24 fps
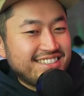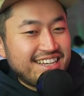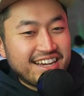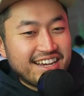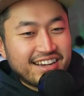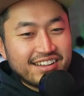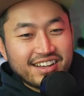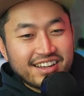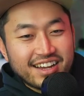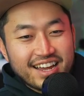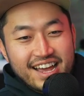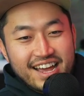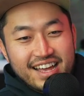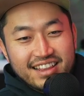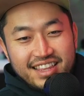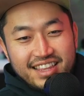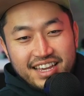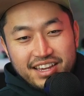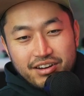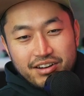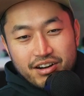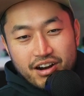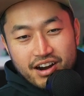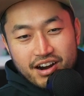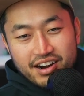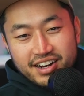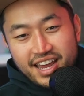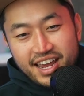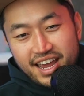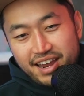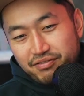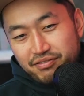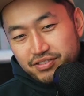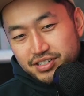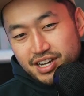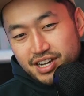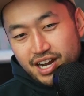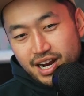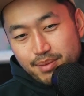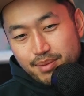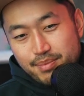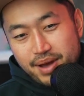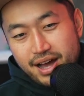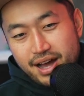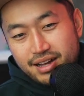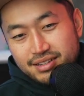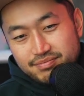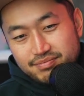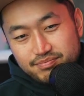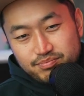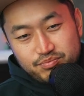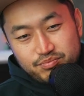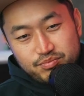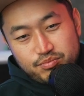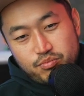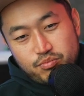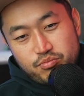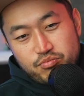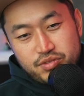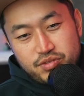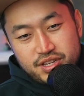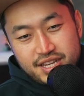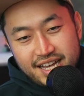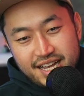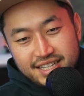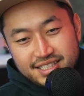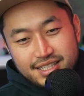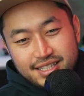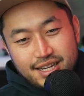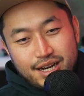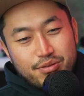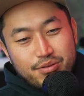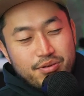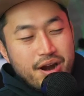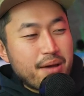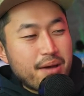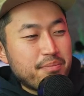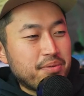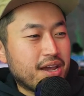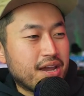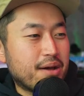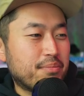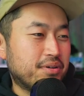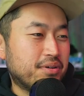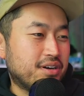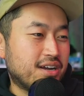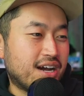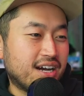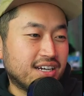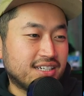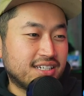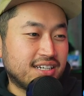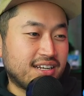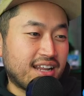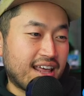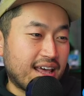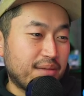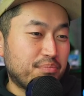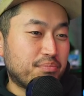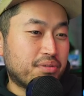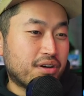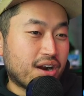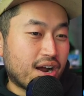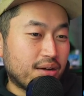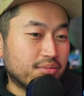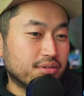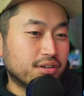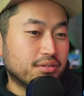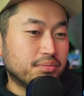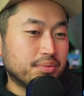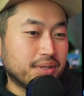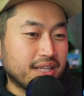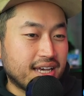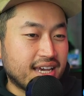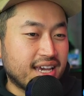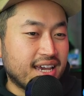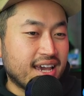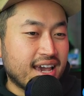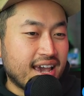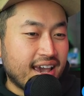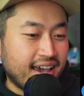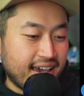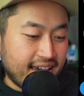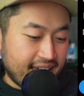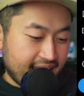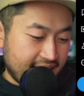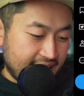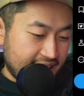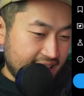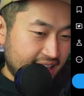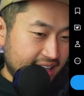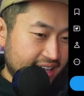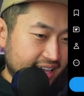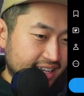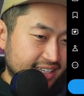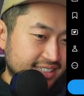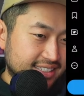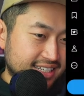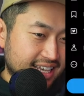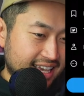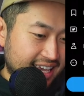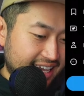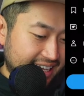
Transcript: take a look at it. Thank you to RK for talking about Tesla ramping up production. That probably is